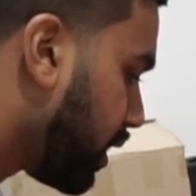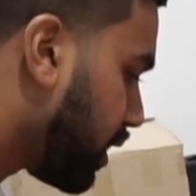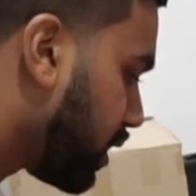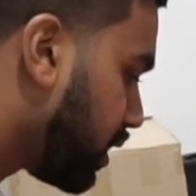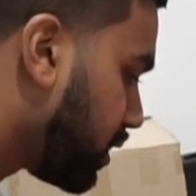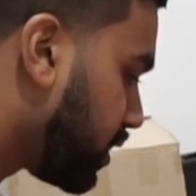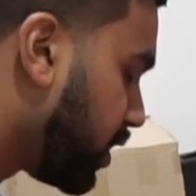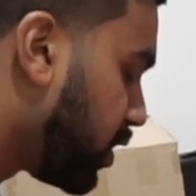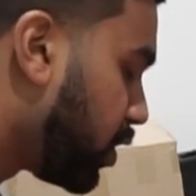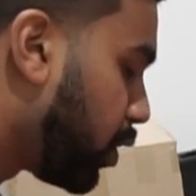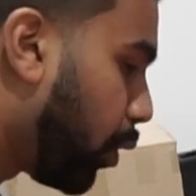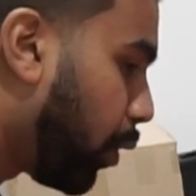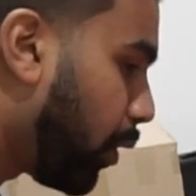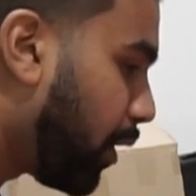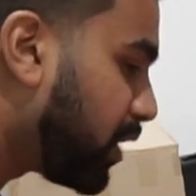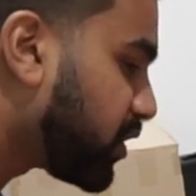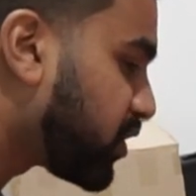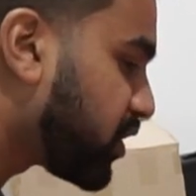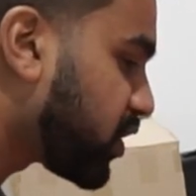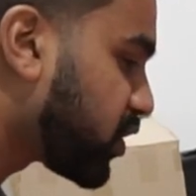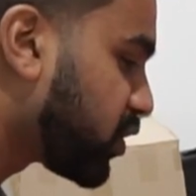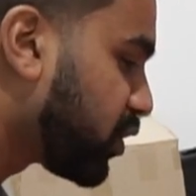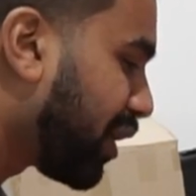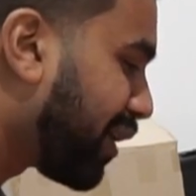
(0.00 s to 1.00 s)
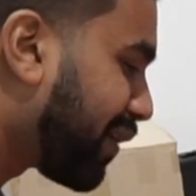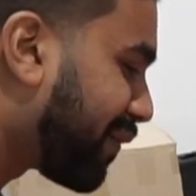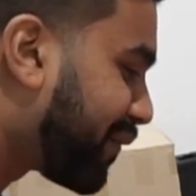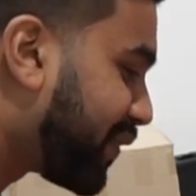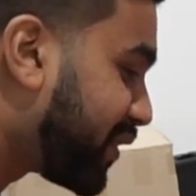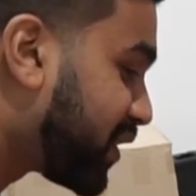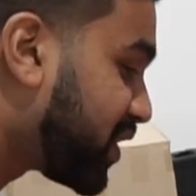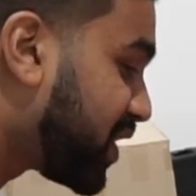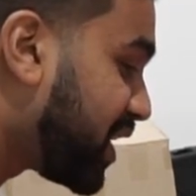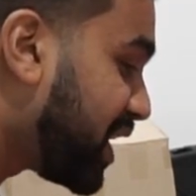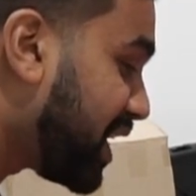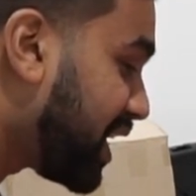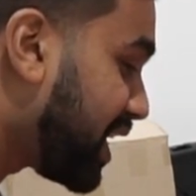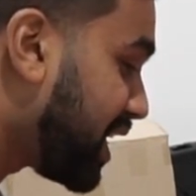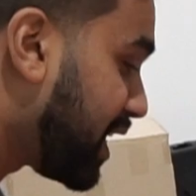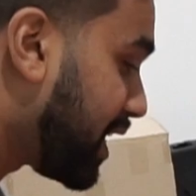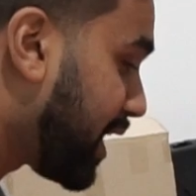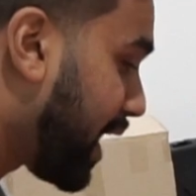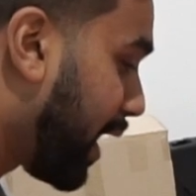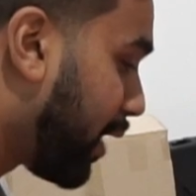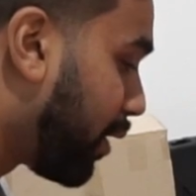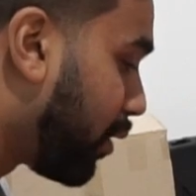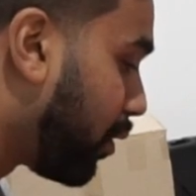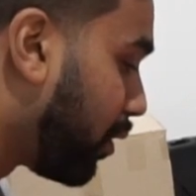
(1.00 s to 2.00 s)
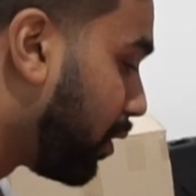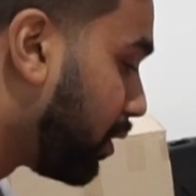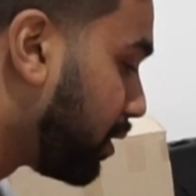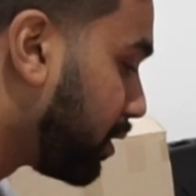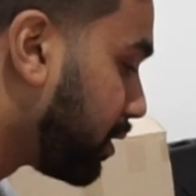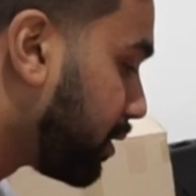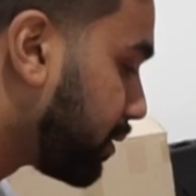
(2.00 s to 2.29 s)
The noise is not fatiguing at all.